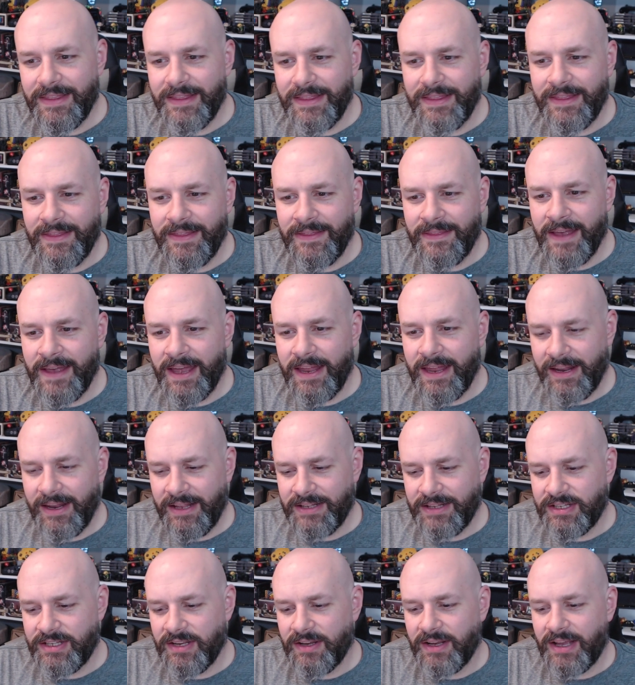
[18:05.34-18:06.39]

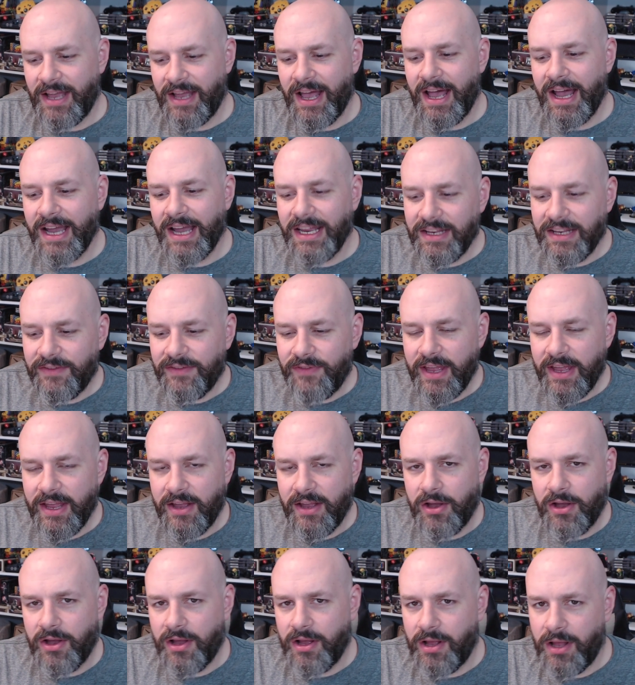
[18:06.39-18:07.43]
it's a kind of a
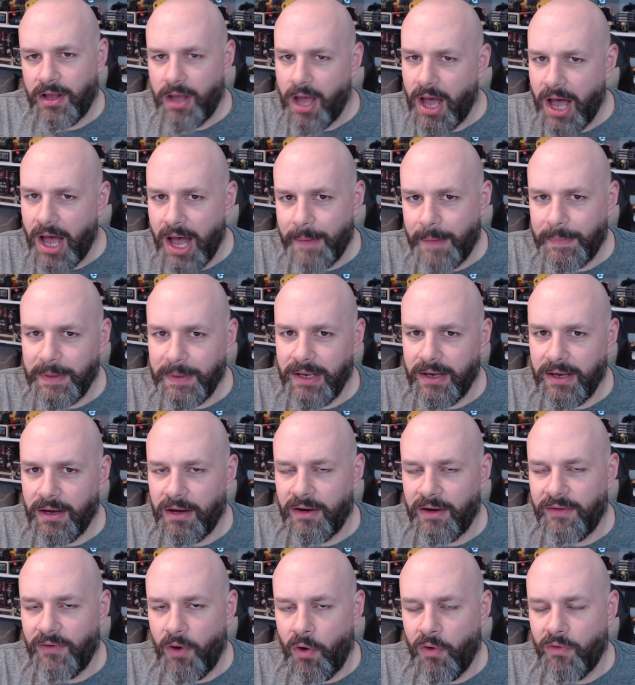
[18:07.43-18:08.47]
copy
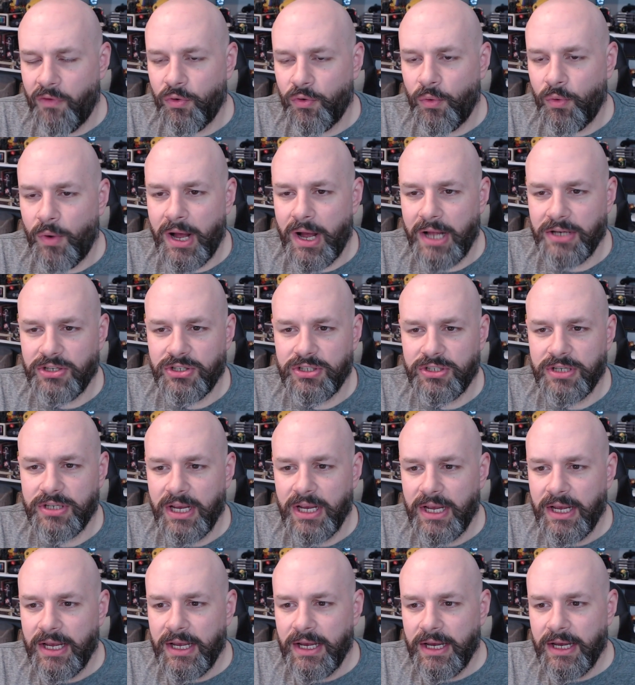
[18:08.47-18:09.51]
of Overwatch,
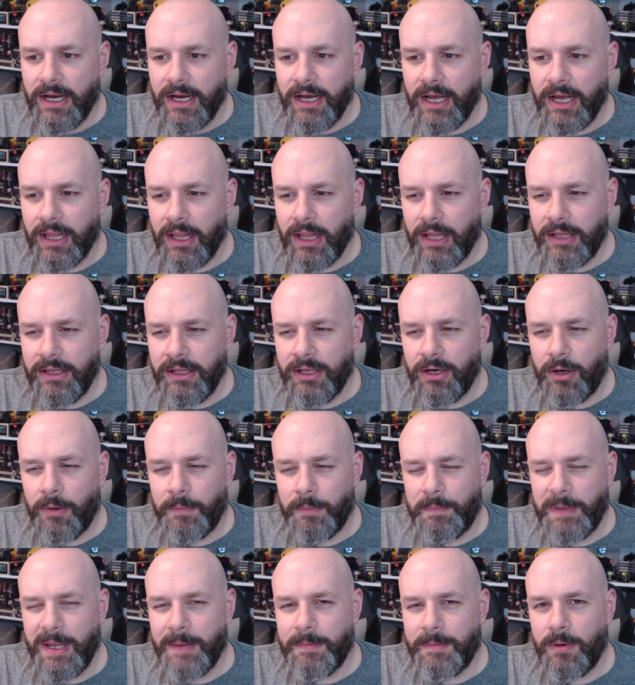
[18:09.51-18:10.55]
you know,
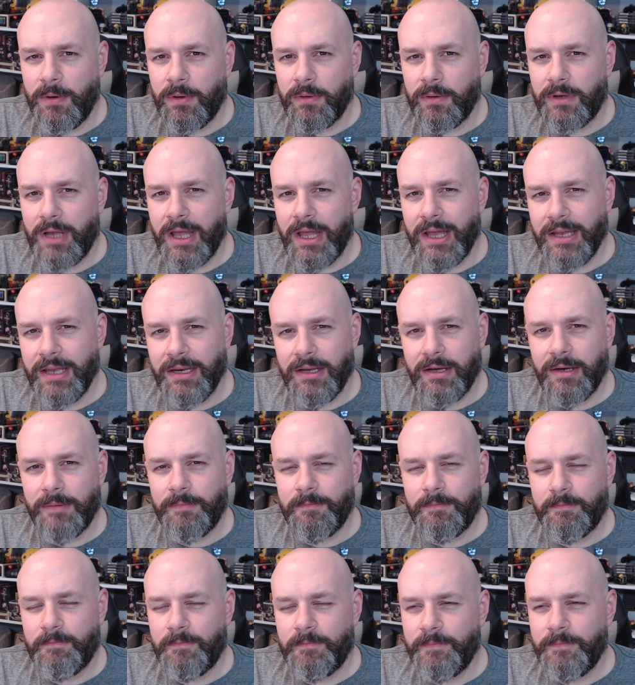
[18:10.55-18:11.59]
people kind of
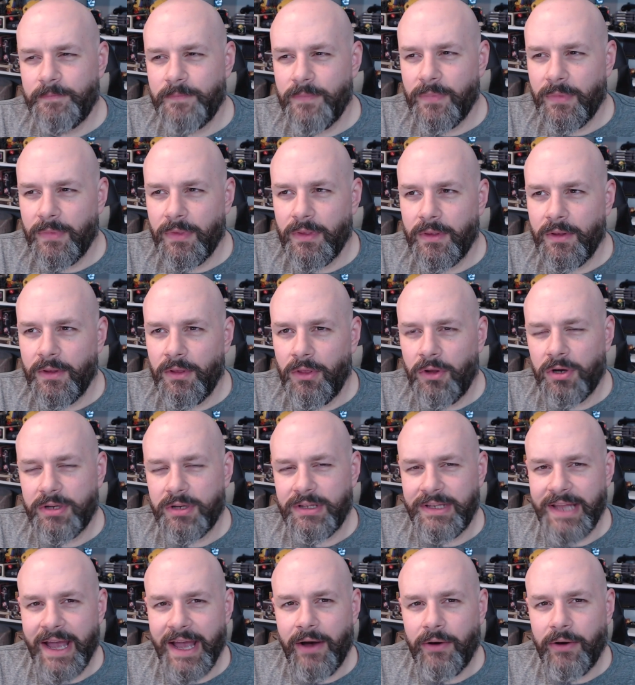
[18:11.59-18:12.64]

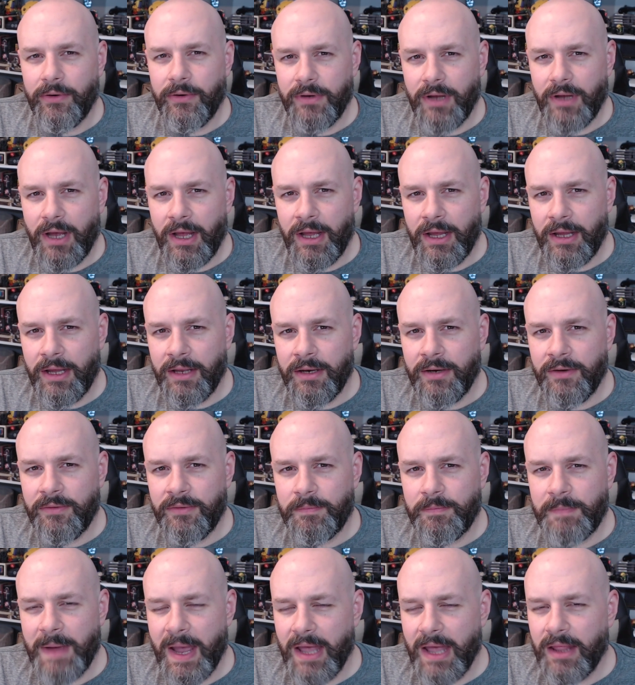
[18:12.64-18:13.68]
look down
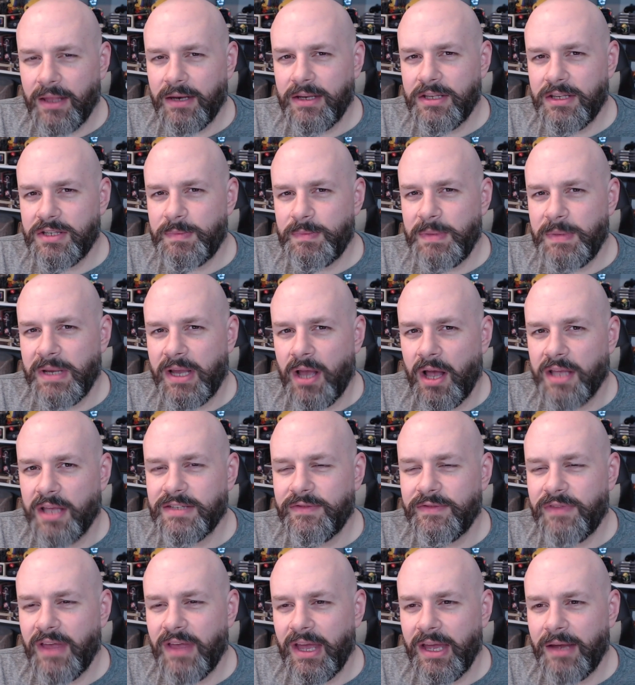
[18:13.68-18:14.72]
on Paladins because
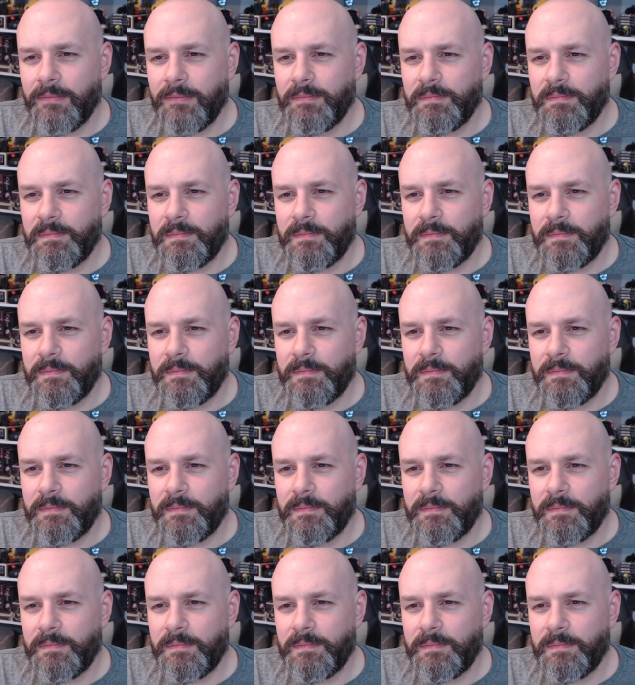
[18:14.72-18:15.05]
of that.